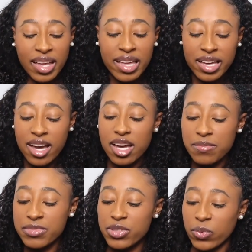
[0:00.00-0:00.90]
it
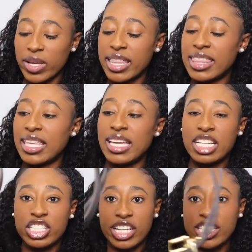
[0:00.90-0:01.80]
comes with an
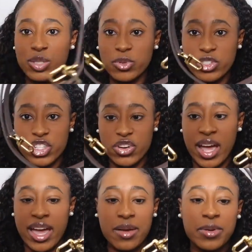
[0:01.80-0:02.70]
adjustable
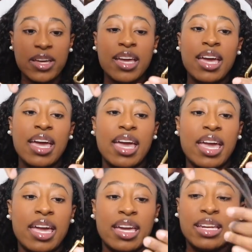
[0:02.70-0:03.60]
strap
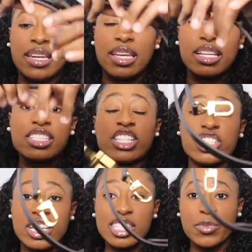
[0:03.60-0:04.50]
and it's
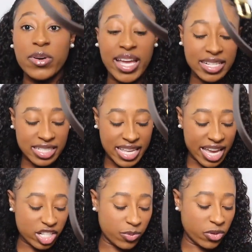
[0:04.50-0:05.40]
adjustable and
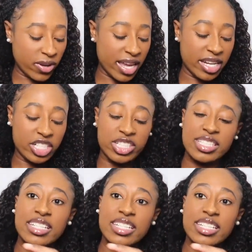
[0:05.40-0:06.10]
detachable and it just